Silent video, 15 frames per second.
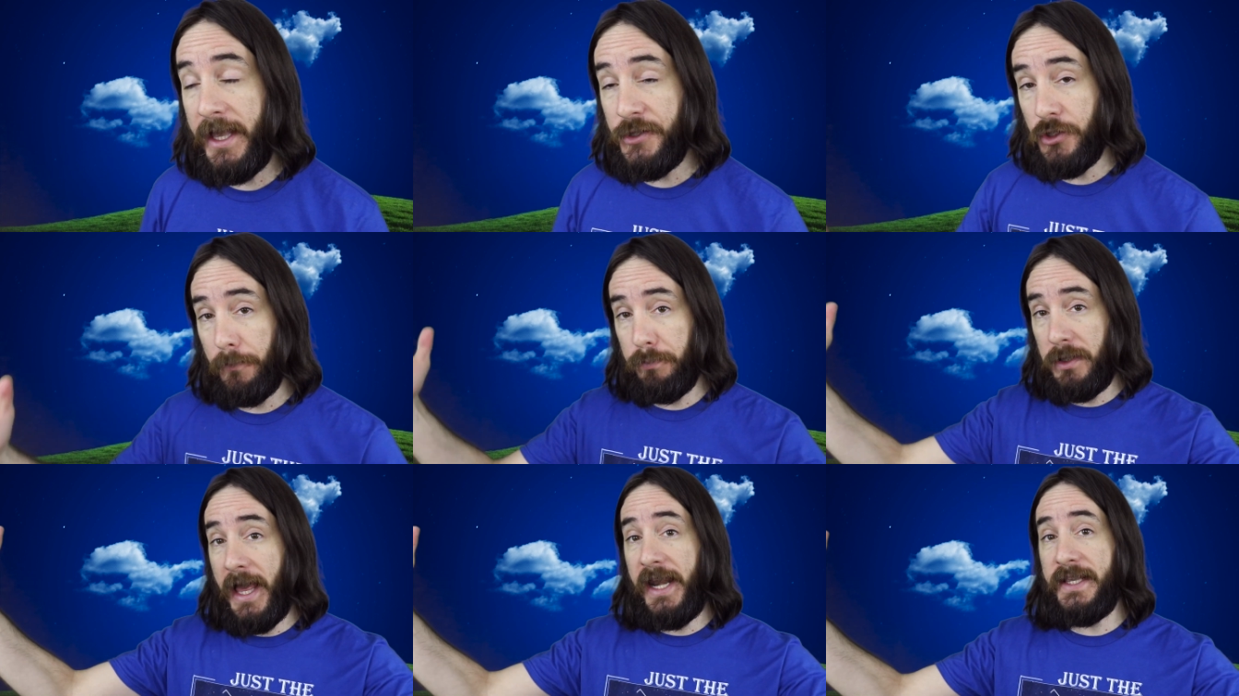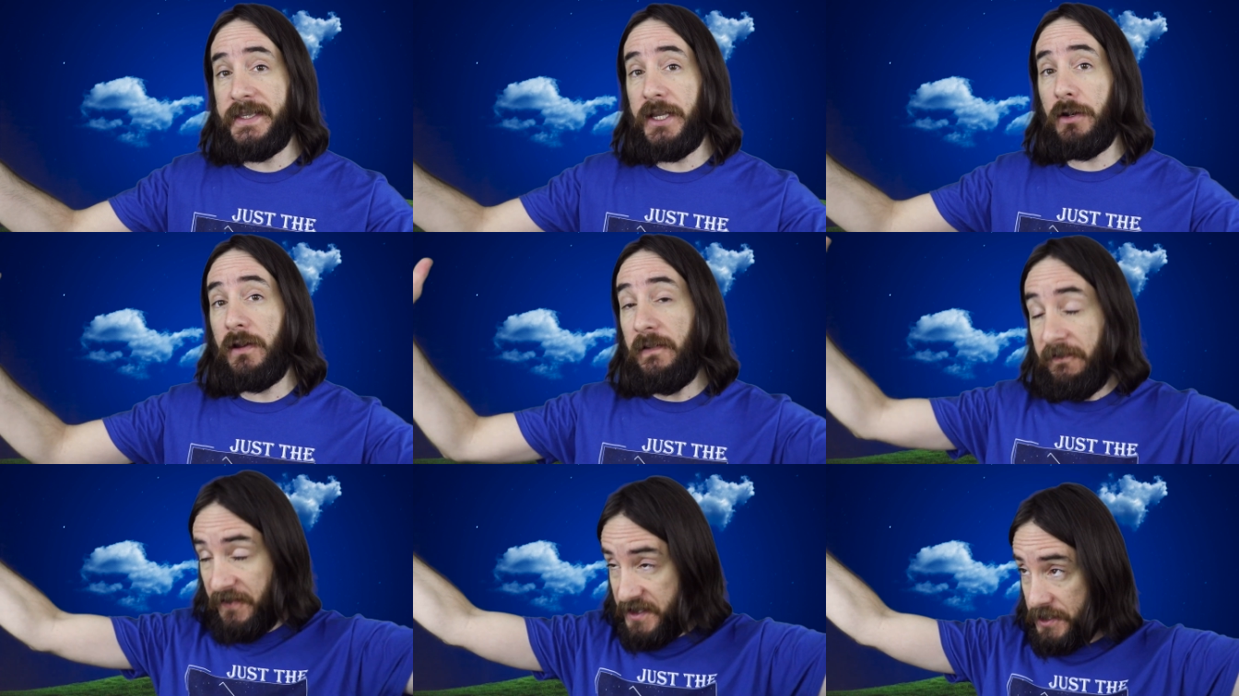
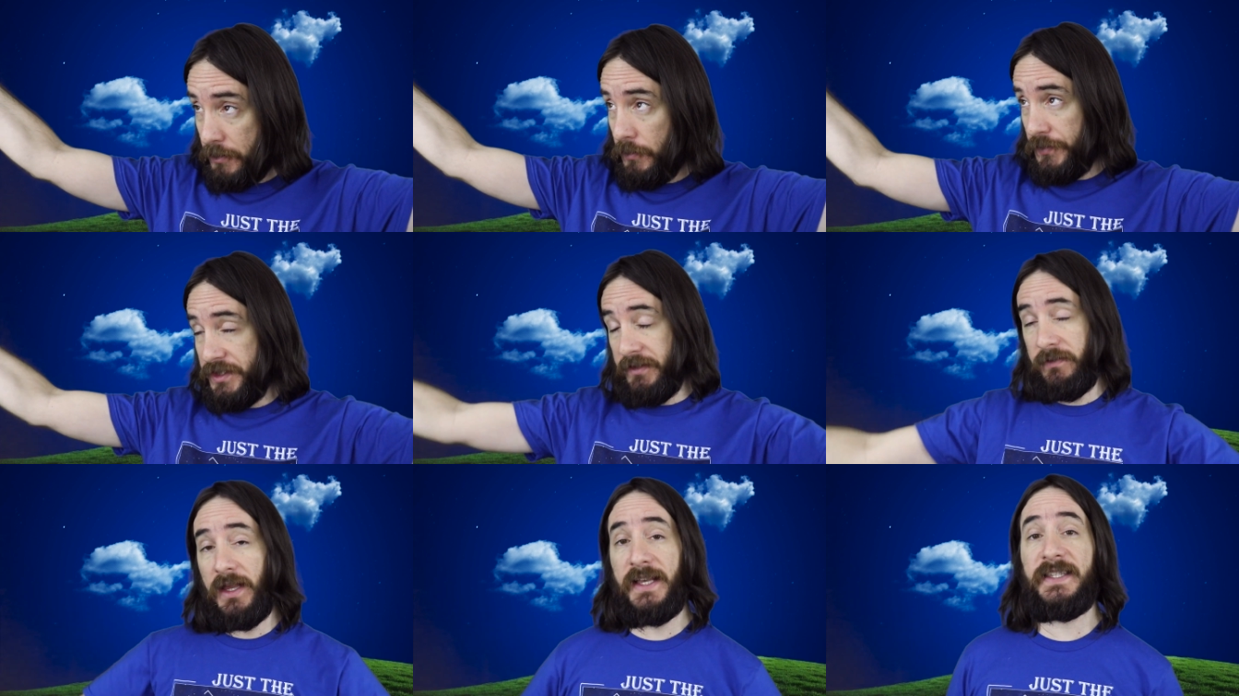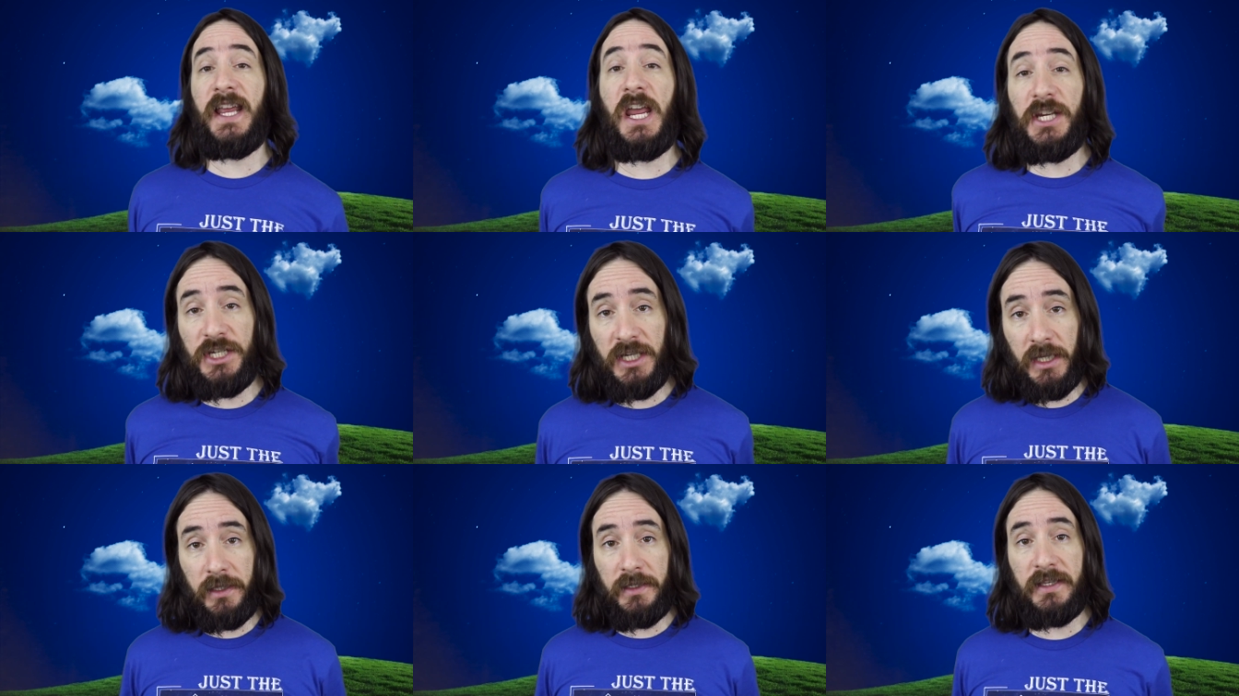interplanetary physical
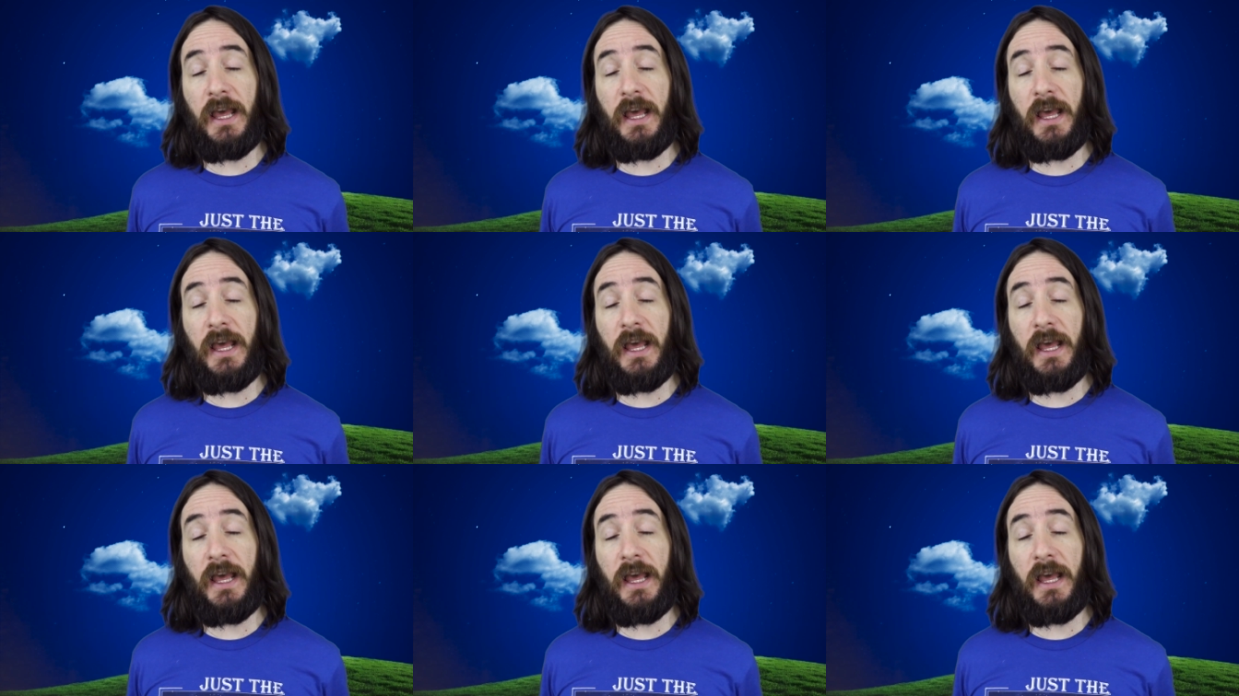civilizations